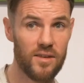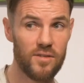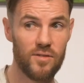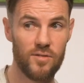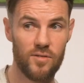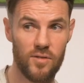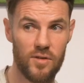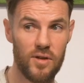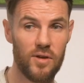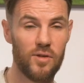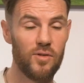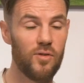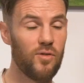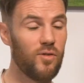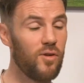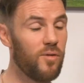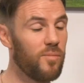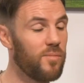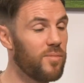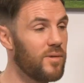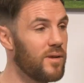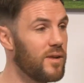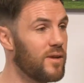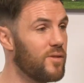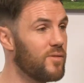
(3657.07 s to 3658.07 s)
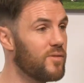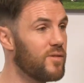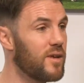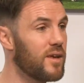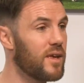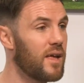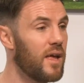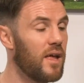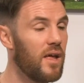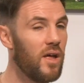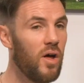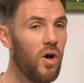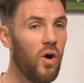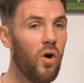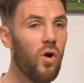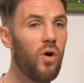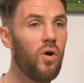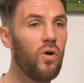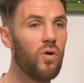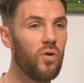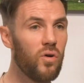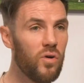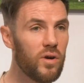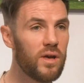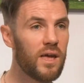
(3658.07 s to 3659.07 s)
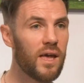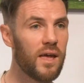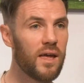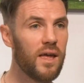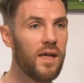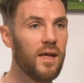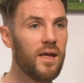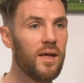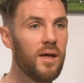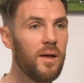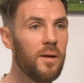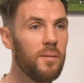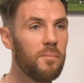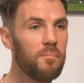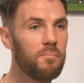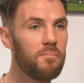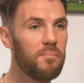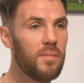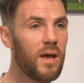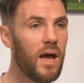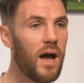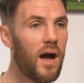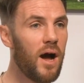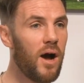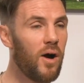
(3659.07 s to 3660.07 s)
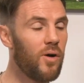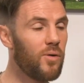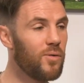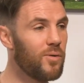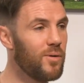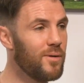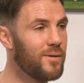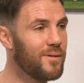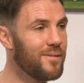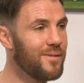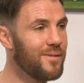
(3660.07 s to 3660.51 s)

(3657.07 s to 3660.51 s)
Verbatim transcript: So now you're up, and he was like, oh okay, meow.